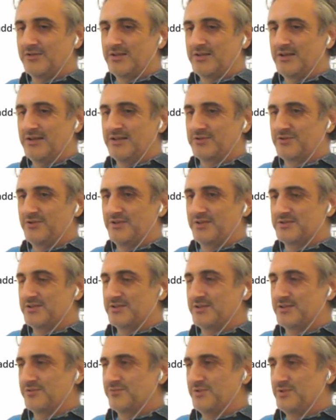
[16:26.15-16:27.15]
analog
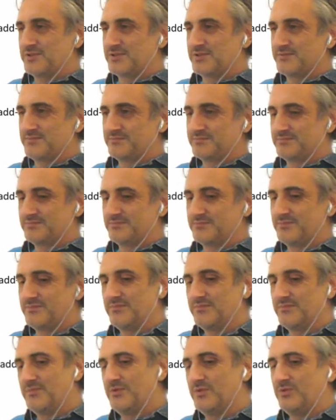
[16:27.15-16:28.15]
electronic circuits.
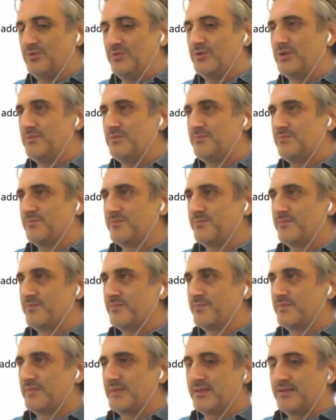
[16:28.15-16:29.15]
Okay.
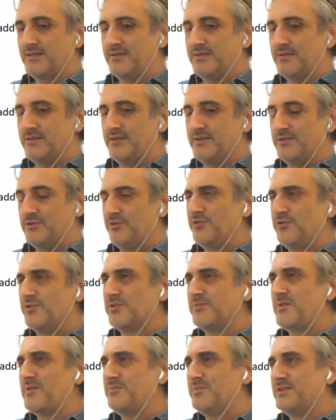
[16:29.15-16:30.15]

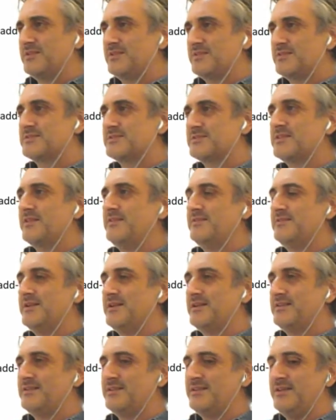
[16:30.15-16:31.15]
Do you remember
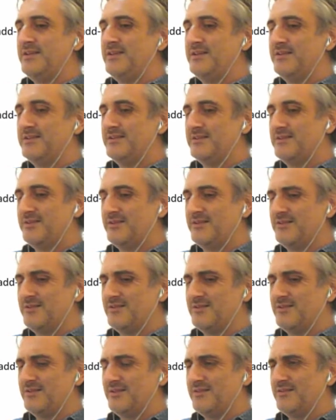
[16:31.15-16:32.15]
studying that in
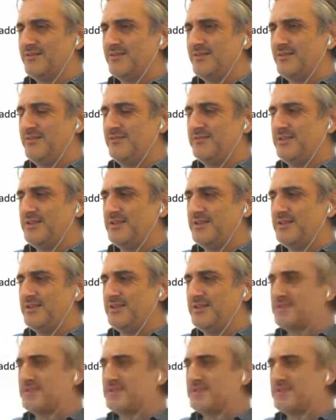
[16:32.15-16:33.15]

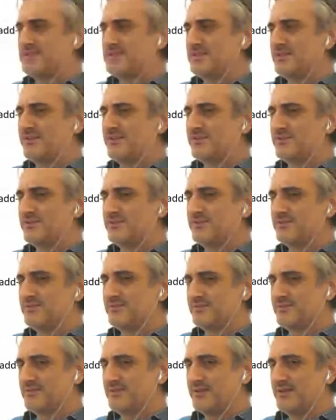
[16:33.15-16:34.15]
THESE or in analog?
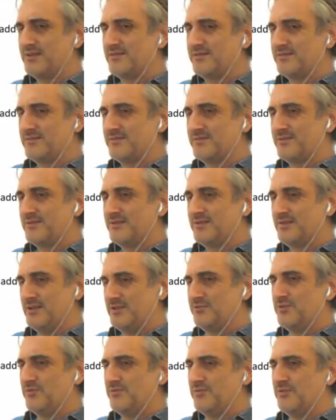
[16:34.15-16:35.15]

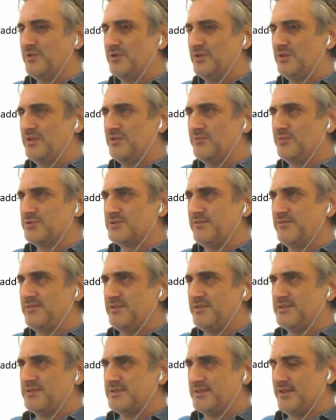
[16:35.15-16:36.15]
It
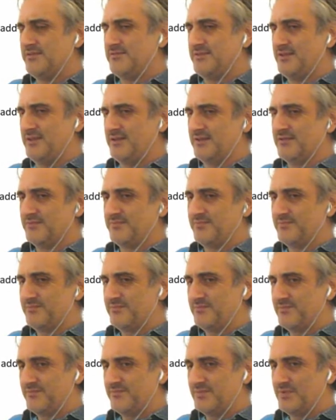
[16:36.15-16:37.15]
was in THESE, I think,
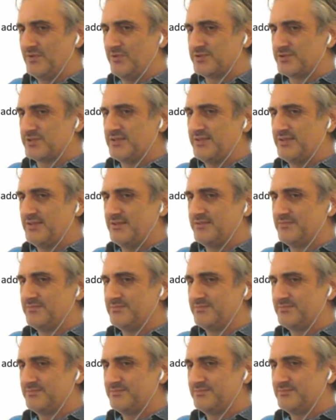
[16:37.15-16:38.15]
wasn't
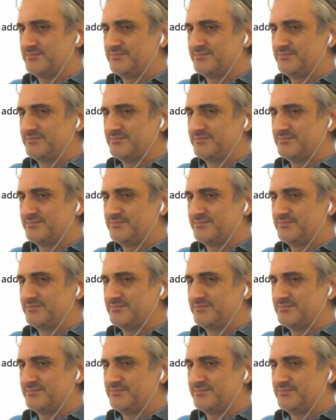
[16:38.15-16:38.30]
it?